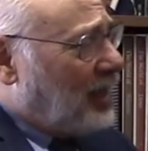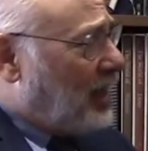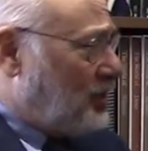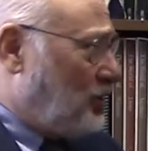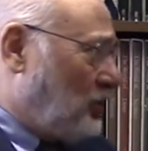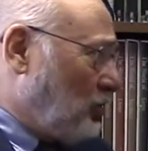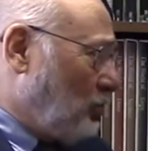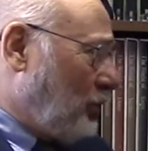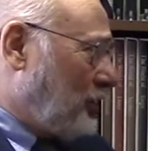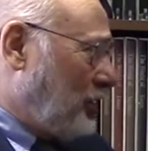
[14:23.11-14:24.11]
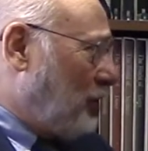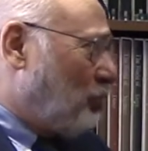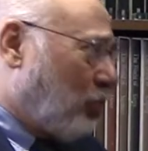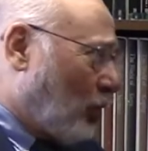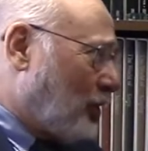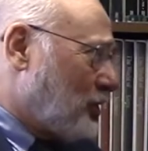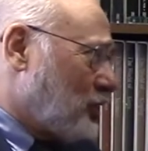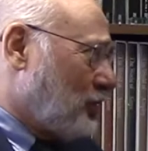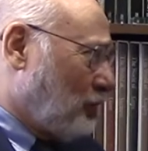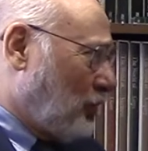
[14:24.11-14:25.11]
has to do with the
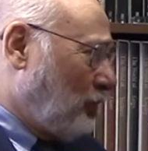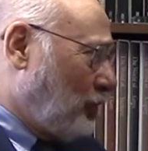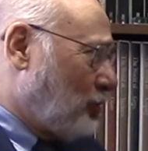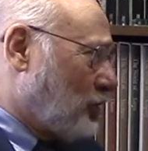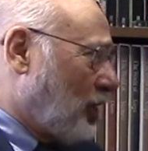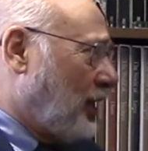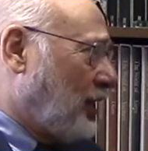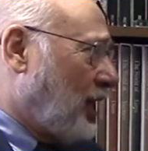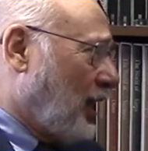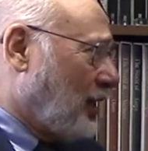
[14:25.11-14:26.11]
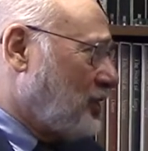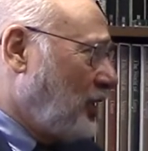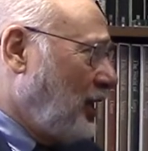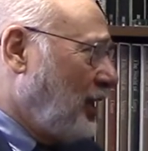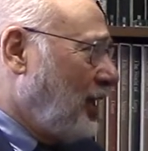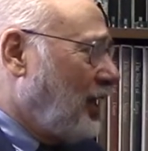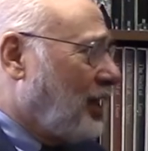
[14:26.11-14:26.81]
importance of Confucian ideology